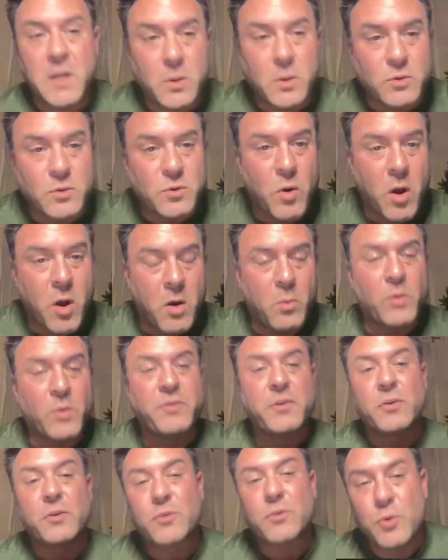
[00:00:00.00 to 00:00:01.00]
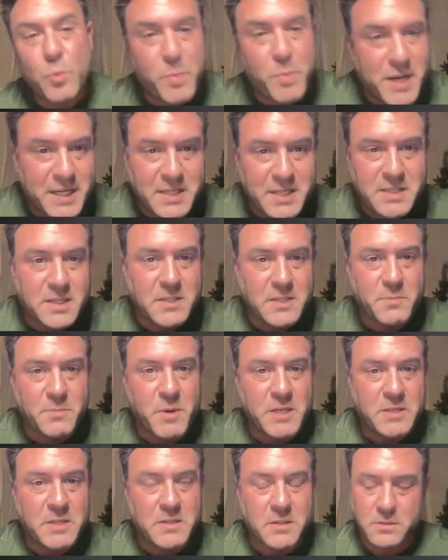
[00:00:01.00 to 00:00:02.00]
goes wrong with your two biggest
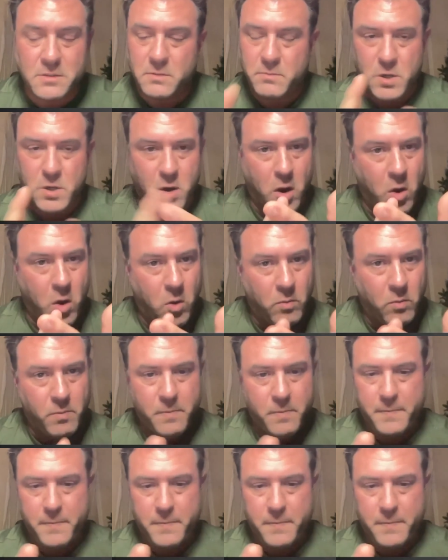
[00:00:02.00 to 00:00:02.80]
expenses, your home